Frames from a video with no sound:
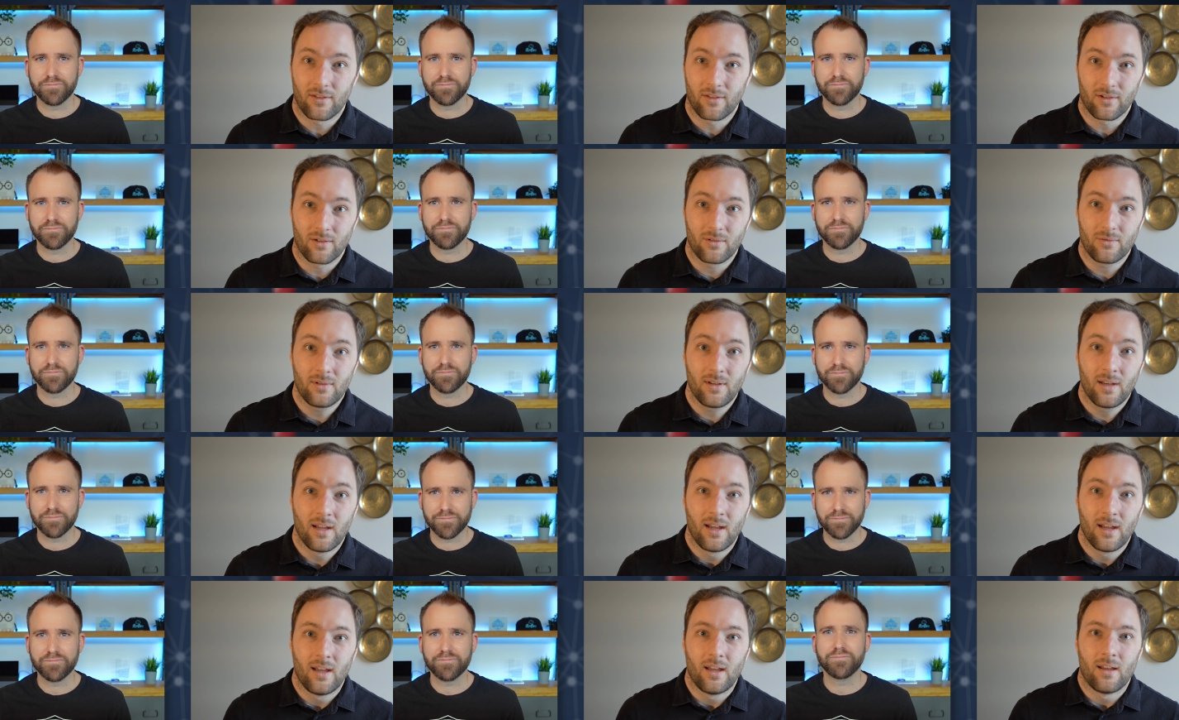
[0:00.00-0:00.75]
Speaker 1: its own
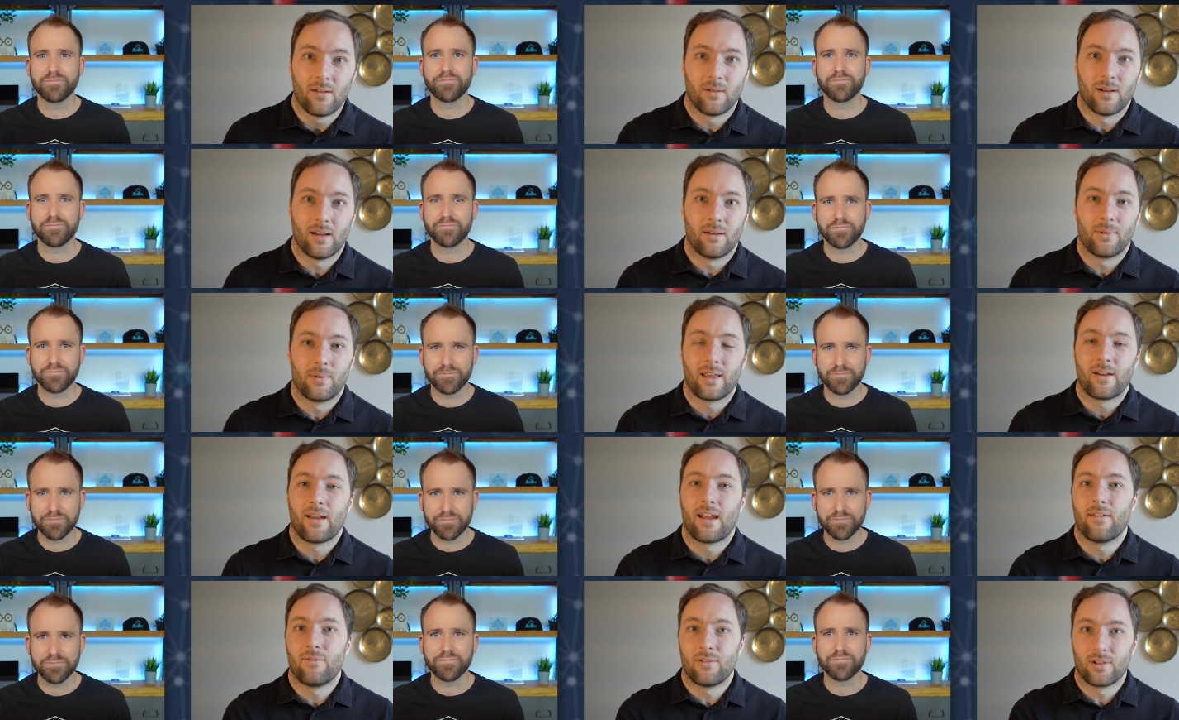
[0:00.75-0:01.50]

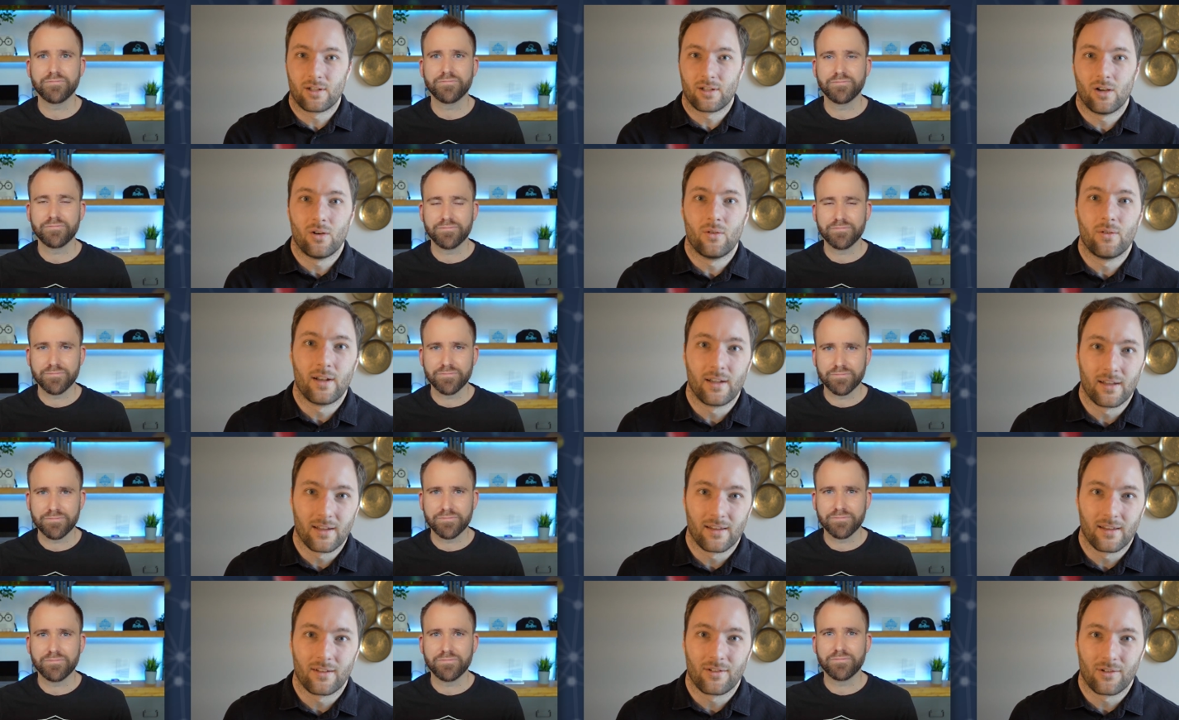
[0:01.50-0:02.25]
without having to code any
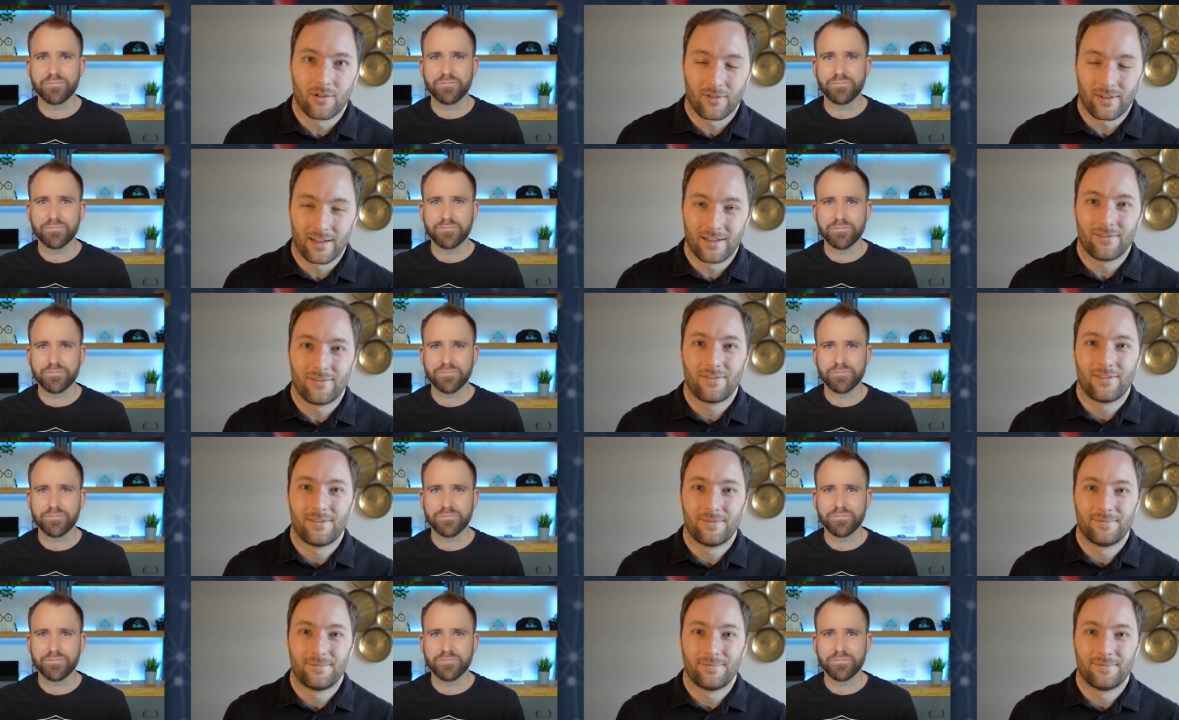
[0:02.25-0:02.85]
of this yourself.